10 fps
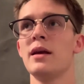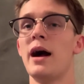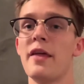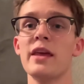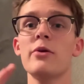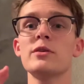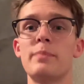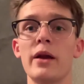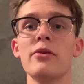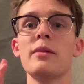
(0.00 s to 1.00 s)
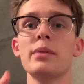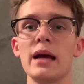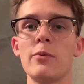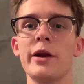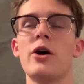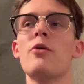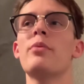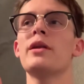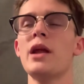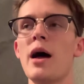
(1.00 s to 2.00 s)
I think it was better than Black Widow,
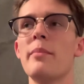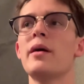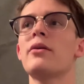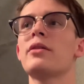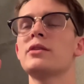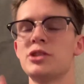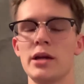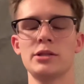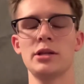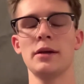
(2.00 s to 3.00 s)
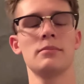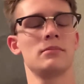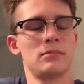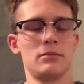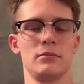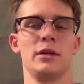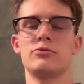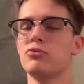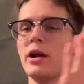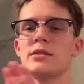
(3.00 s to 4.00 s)
but not better than Shang Chi. It's
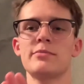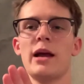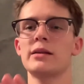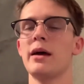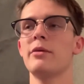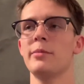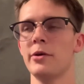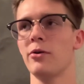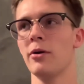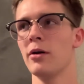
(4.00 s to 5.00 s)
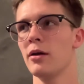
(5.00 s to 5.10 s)
right smack dab in the middle.